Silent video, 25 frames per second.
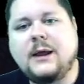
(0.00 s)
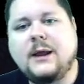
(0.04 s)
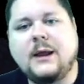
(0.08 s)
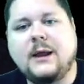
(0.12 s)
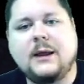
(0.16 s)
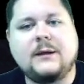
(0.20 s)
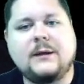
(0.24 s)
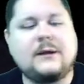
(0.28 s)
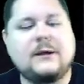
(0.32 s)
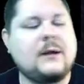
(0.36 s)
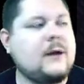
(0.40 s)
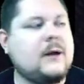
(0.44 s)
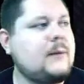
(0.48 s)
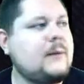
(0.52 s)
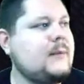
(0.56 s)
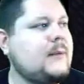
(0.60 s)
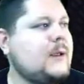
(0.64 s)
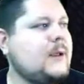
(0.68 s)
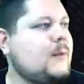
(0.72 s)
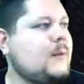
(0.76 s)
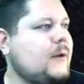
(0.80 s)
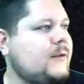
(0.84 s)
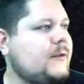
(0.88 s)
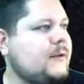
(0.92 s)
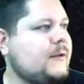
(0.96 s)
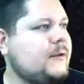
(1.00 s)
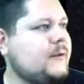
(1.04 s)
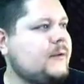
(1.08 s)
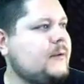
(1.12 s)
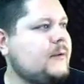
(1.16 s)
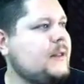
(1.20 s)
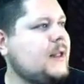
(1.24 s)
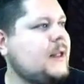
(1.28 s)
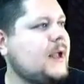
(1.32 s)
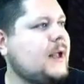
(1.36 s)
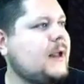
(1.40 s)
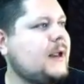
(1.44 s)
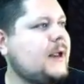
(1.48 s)
and he wasn't
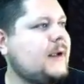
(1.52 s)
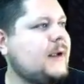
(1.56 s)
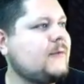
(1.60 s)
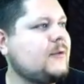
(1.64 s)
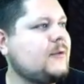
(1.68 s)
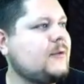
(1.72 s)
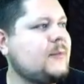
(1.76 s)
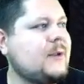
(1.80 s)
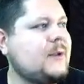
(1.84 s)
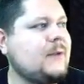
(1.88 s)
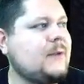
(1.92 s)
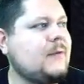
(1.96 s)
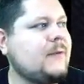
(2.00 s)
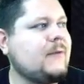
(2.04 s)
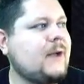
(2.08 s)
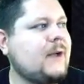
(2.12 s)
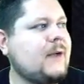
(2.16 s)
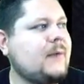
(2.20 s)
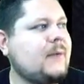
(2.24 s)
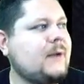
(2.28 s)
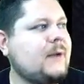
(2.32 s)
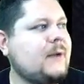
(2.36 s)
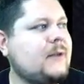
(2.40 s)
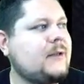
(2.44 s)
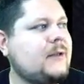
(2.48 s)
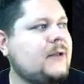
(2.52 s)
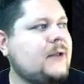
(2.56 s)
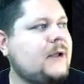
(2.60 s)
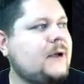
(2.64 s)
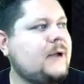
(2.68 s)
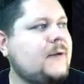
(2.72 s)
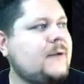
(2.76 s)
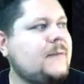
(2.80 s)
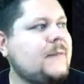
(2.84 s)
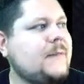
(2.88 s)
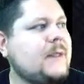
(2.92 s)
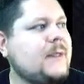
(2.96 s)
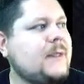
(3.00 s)
doing that after being revived by
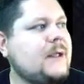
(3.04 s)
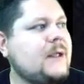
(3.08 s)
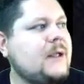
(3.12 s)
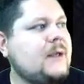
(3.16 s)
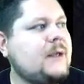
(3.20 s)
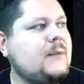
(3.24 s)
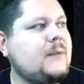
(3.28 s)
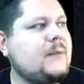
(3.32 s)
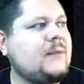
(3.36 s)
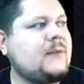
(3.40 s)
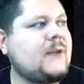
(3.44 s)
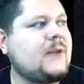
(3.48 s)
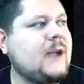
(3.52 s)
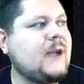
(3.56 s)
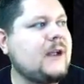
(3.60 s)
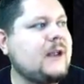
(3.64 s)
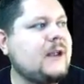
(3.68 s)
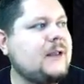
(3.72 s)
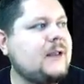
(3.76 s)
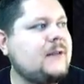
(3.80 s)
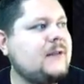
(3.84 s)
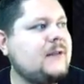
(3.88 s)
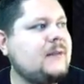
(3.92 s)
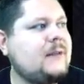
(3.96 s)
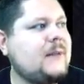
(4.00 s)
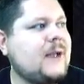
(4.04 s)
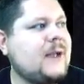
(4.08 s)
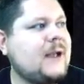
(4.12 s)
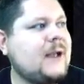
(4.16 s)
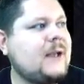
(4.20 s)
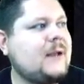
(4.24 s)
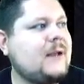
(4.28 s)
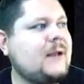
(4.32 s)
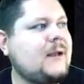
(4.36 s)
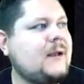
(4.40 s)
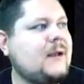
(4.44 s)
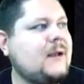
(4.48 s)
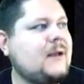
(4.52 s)
Cleo. Poseidon's
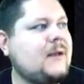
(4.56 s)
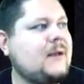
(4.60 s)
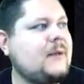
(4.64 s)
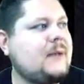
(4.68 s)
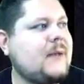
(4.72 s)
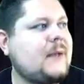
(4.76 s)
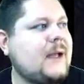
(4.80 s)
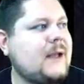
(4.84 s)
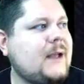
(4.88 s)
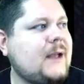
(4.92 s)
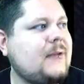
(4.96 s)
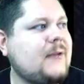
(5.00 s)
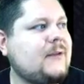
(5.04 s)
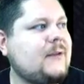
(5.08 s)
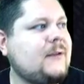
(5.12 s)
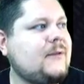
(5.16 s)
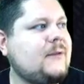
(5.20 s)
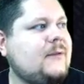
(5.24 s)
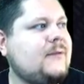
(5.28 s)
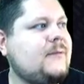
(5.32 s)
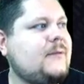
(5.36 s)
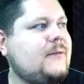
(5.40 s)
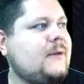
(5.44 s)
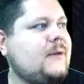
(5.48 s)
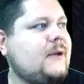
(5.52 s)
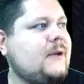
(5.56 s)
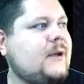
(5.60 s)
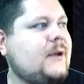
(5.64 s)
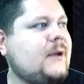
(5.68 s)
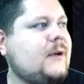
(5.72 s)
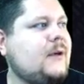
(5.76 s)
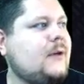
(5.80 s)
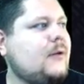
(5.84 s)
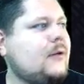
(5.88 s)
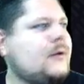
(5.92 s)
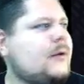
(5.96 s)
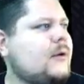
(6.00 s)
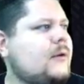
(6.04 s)
passive,
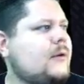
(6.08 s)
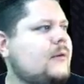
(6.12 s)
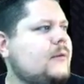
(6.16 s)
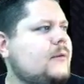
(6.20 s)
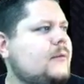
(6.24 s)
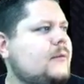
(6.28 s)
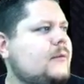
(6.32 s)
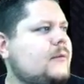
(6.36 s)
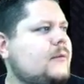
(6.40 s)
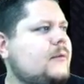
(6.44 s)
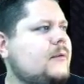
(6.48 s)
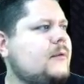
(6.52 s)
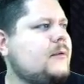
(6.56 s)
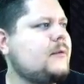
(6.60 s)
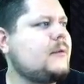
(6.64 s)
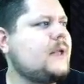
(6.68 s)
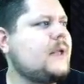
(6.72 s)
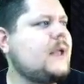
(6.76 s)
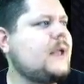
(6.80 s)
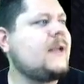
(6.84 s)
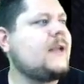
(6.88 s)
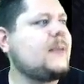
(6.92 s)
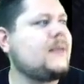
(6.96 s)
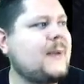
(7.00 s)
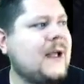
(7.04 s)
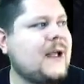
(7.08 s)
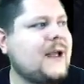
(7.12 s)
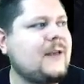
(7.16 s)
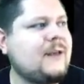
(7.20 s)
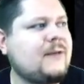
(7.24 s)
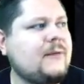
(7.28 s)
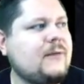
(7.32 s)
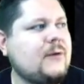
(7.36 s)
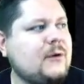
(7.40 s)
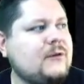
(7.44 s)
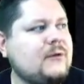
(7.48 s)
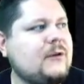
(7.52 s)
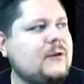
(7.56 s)
his
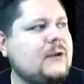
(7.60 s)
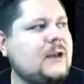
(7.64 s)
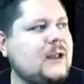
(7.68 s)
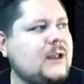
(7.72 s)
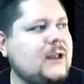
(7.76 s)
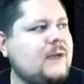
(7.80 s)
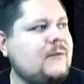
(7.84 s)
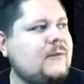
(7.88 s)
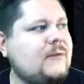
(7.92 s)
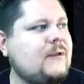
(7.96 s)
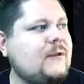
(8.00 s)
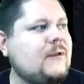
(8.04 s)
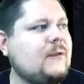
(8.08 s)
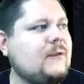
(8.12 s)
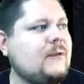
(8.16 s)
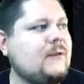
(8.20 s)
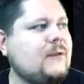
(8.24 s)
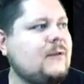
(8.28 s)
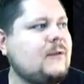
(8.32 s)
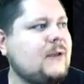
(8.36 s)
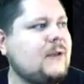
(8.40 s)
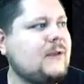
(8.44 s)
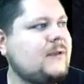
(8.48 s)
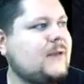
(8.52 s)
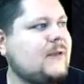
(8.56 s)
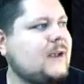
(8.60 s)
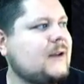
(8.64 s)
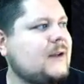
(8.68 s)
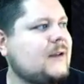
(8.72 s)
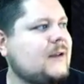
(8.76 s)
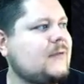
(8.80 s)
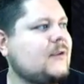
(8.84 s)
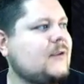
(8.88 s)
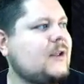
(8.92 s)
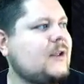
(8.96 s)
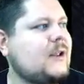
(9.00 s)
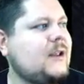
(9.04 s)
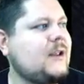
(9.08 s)
passive Ocean Gift is losing effect
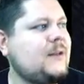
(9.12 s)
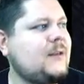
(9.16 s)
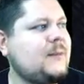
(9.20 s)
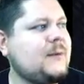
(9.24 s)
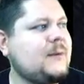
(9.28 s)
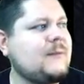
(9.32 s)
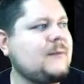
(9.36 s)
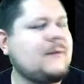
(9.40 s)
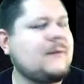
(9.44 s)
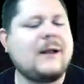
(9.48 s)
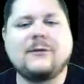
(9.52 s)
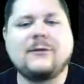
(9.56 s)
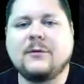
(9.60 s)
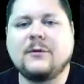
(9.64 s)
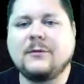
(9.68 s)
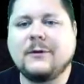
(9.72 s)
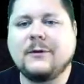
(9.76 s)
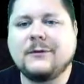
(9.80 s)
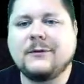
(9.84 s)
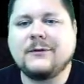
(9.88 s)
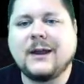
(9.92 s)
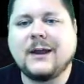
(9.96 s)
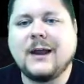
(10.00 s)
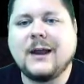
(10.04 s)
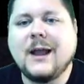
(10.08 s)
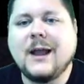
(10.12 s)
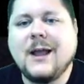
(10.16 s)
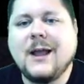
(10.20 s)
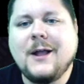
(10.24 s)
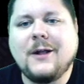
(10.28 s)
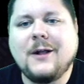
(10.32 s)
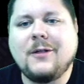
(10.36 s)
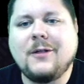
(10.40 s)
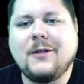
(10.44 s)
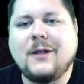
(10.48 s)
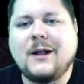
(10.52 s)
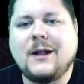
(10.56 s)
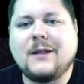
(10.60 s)
after he's been revived. So it looks like
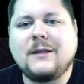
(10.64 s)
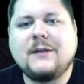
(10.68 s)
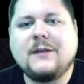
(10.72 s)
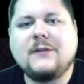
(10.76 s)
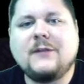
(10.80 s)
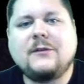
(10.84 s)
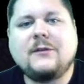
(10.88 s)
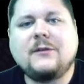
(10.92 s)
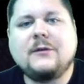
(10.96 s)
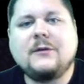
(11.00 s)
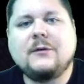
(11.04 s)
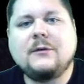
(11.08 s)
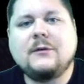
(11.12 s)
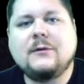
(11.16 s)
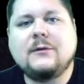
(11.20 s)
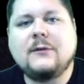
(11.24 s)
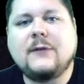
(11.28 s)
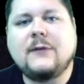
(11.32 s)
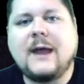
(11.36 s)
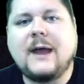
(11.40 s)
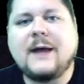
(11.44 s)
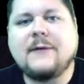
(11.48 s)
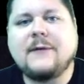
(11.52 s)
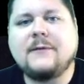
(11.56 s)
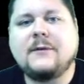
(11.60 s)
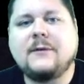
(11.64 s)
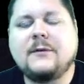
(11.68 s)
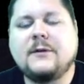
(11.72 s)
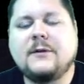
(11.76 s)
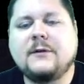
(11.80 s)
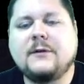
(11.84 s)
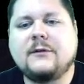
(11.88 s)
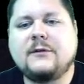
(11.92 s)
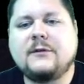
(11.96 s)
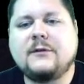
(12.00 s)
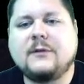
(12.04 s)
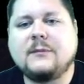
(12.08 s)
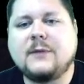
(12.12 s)
a lot of these tunes,
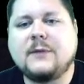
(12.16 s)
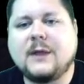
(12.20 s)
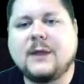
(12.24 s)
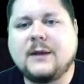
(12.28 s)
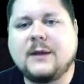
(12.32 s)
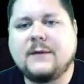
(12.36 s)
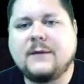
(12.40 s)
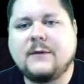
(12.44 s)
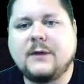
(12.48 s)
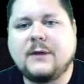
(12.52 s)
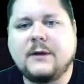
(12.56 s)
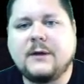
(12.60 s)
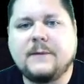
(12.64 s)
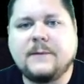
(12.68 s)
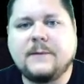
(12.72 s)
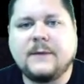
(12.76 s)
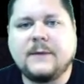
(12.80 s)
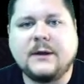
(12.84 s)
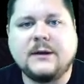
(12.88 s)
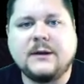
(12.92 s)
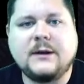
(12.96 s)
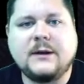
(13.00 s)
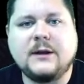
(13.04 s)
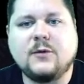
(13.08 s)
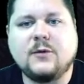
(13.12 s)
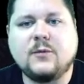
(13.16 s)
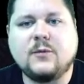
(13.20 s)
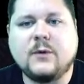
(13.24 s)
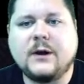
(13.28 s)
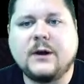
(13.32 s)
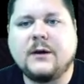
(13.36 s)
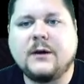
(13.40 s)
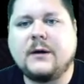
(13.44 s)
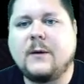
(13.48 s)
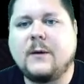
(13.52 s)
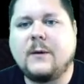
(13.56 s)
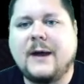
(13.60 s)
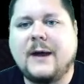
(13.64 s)
there's some kind of a deal
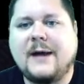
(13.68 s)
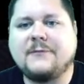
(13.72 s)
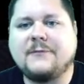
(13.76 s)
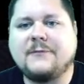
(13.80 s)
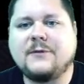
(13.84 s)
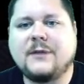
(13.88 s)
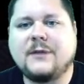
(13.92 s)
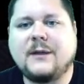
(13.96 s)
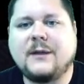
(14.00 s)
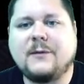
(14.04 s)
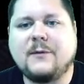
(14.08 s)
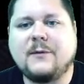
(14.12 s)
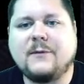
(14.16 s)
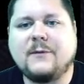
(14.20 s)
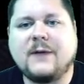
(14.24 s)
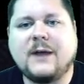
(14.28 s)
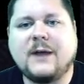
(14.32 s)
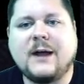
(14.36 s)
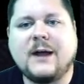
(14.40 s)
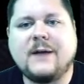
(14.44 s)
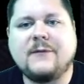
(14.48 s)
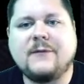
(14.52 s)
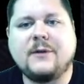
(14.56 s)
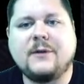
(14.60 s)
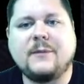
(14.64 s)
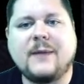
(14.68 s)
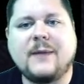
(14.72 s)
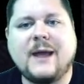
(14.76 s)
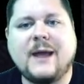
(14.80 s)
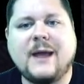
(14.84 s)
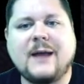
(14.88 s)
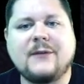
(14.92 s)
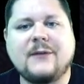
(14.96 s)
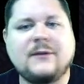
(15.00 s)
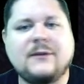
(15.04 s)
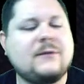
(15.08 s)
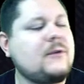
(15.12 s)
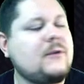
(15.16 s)
where after they revive, their
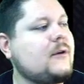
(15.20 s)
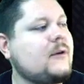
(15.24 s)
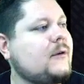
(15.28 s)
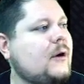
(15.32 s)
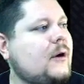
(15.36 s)
passives are